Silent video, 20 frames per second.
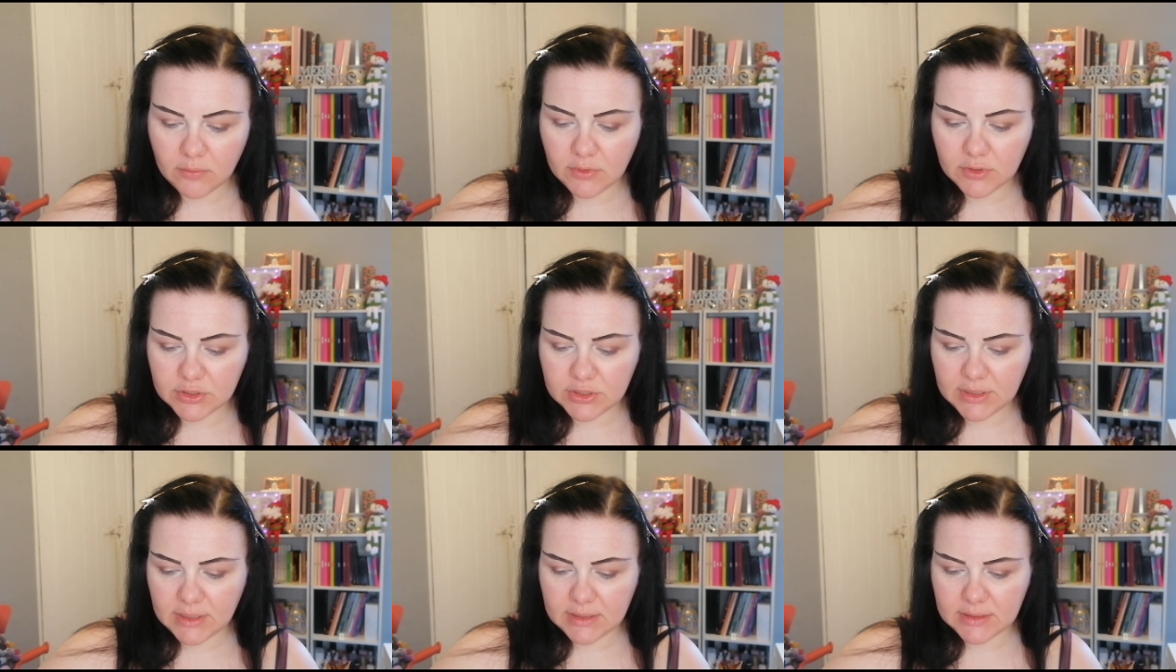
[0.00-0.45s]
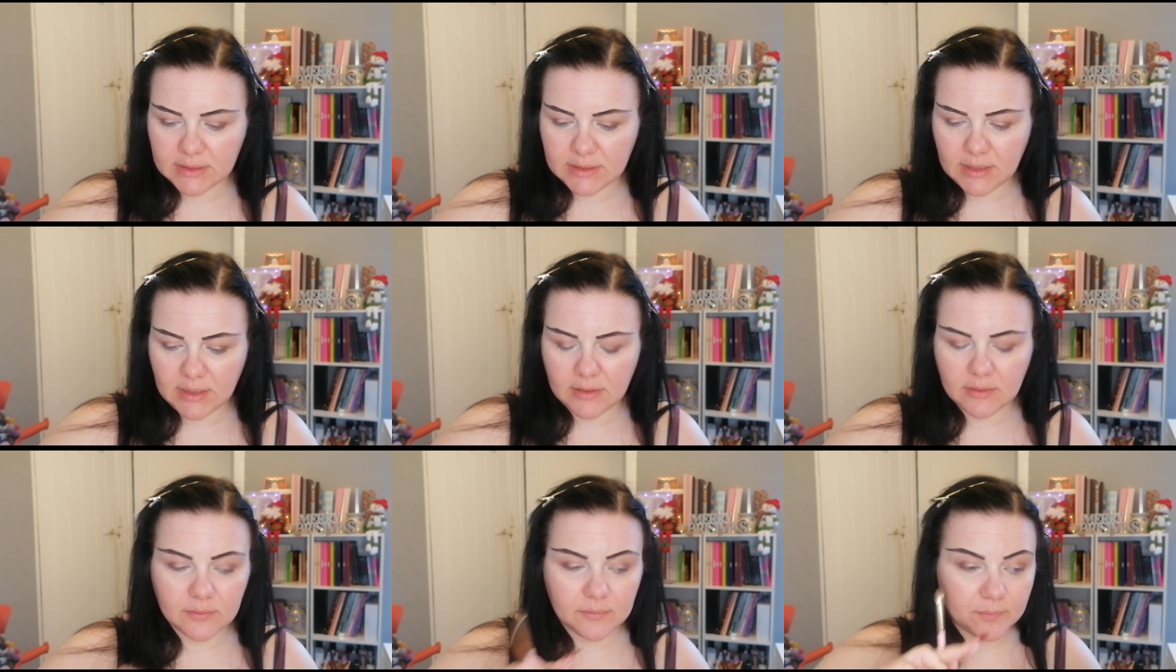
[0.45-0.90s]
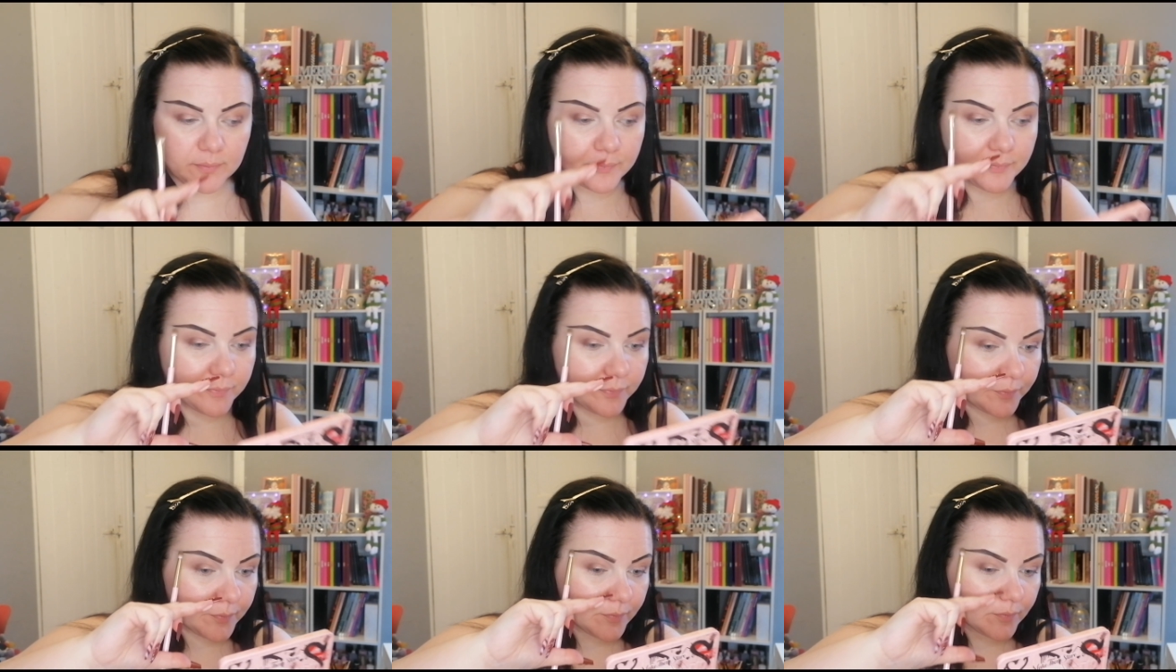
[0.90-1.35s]
What shade is that?
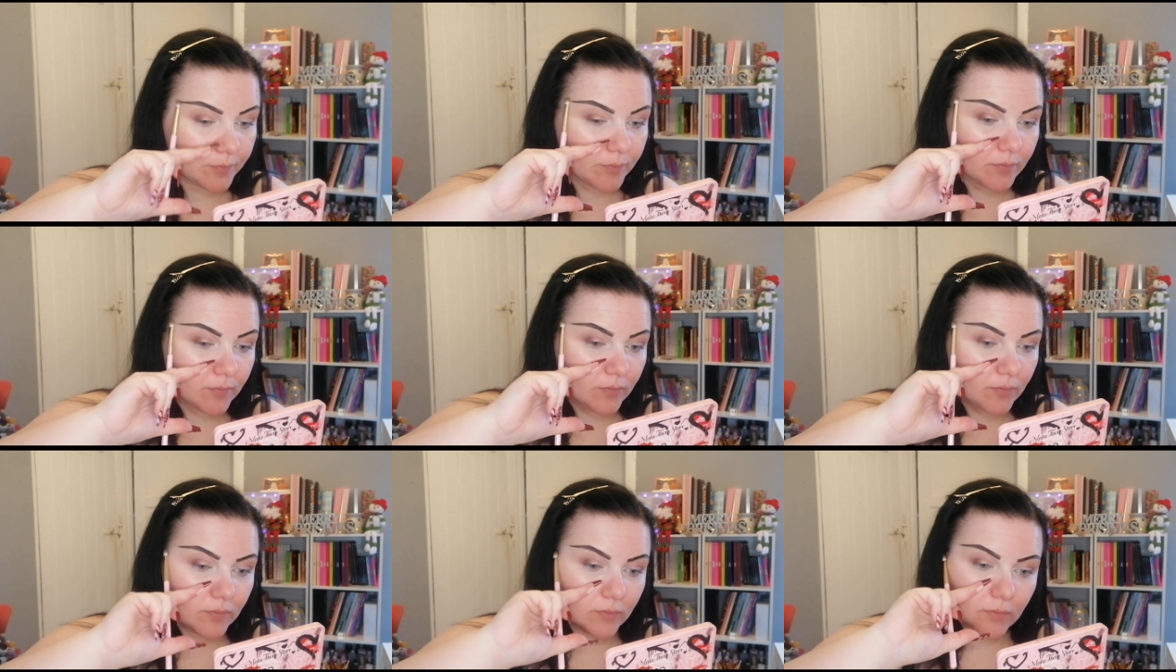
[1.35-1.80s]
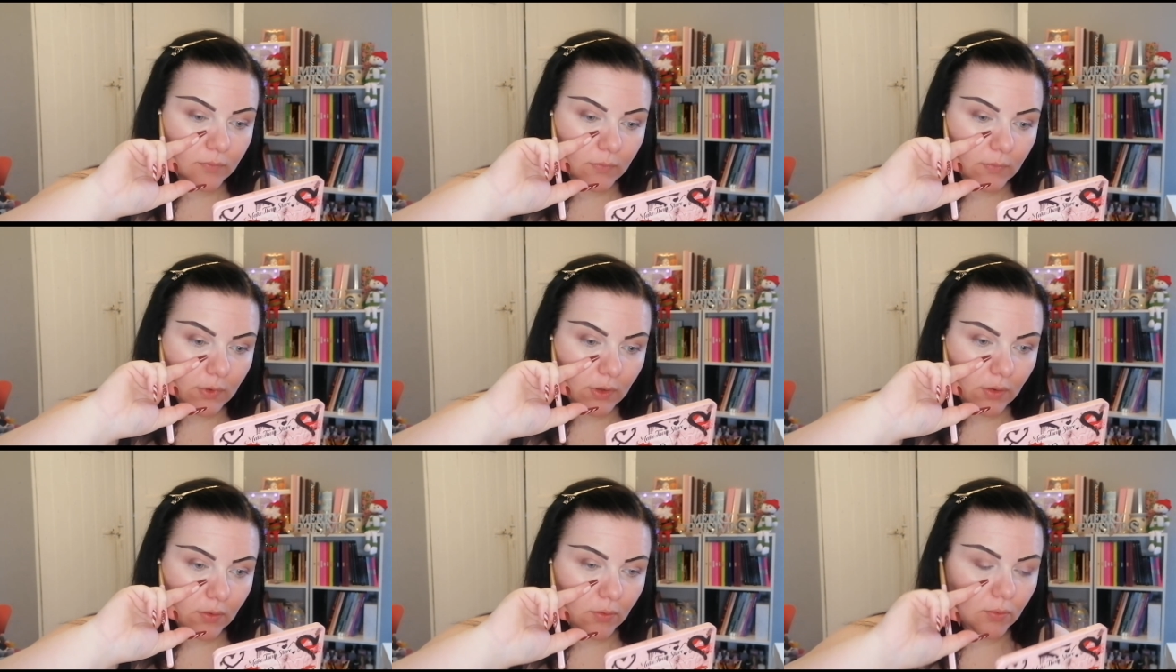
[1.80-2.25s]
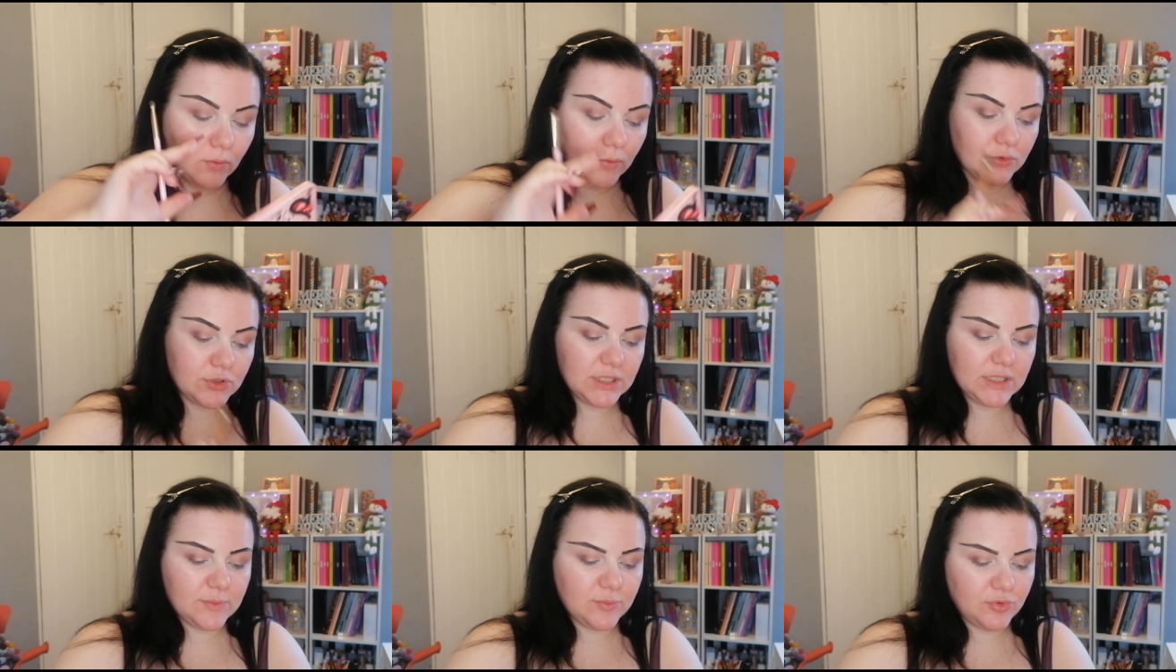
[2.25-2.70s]
Oh,
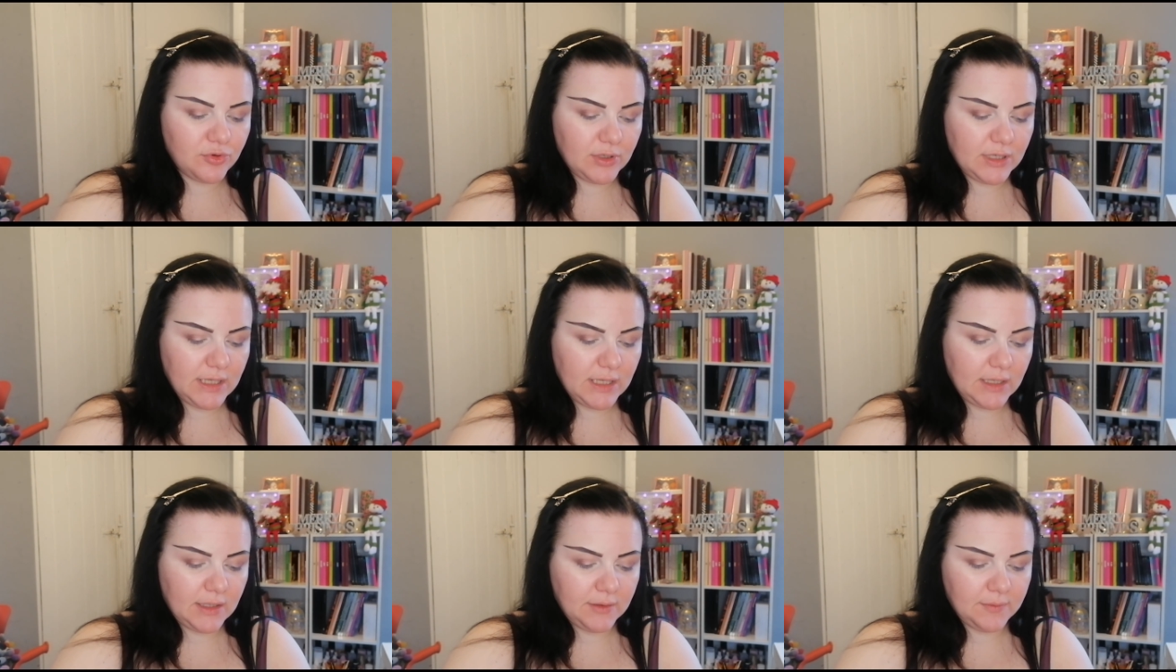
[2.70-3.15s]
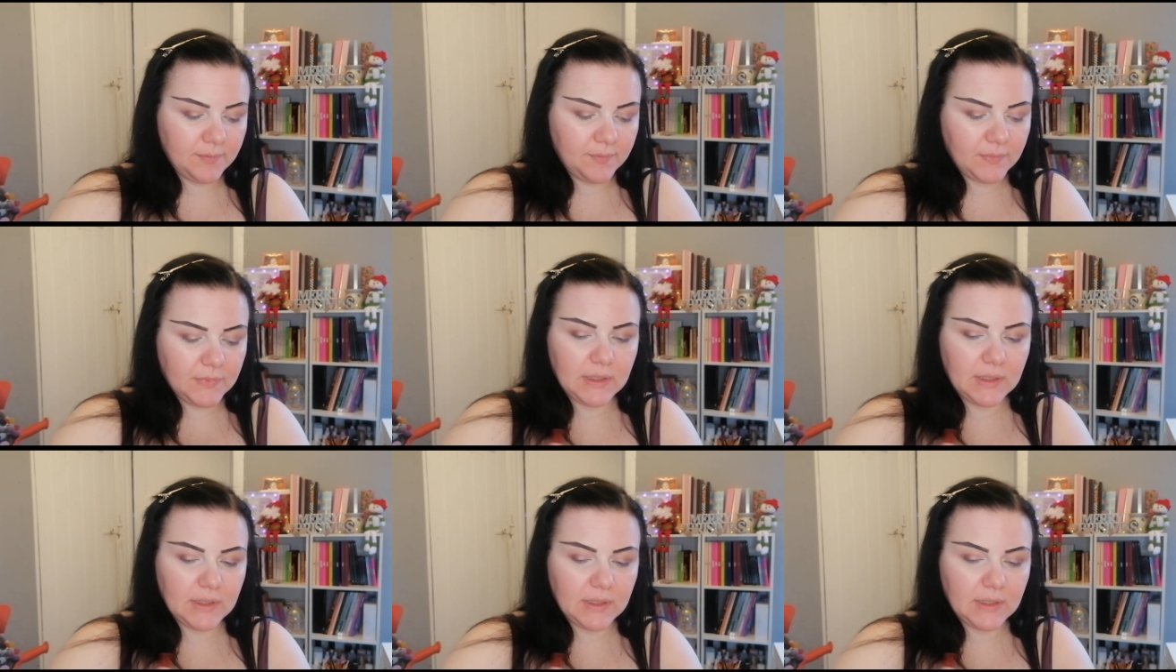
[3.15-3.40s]
she's pretty.